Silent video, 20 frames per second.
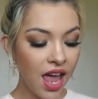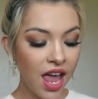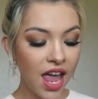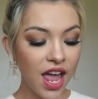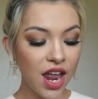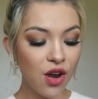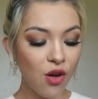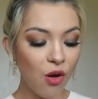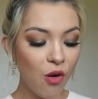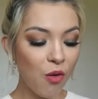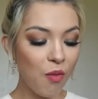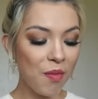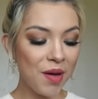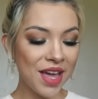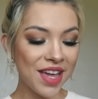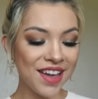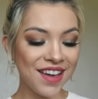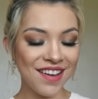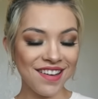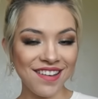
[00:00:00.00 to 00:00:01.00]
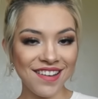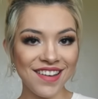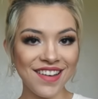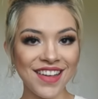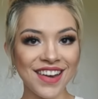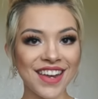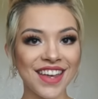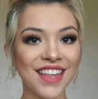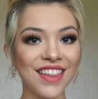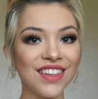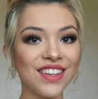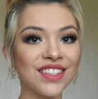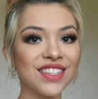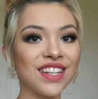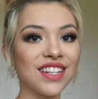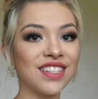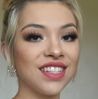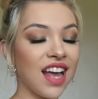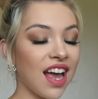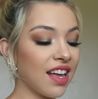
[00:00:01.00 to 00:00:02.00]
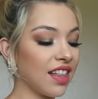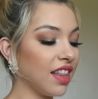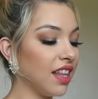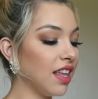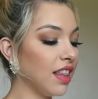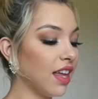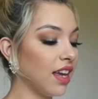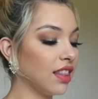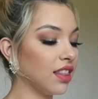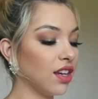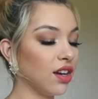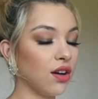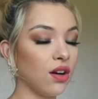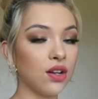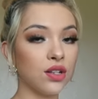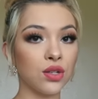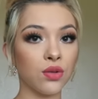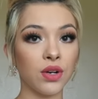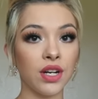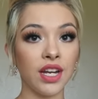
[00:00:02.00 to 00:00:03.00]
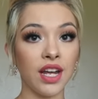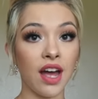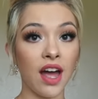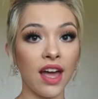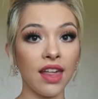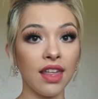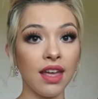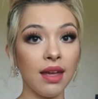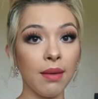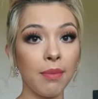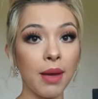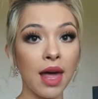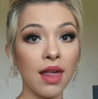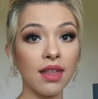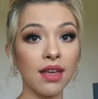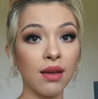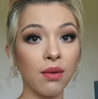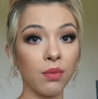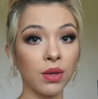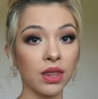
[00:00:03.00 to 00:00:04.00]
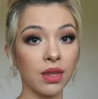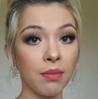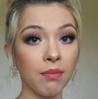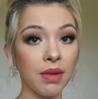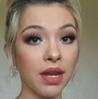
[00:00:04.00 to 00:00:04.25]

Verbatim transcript: and oh my god it looks exactly like the contouring highlight palette with the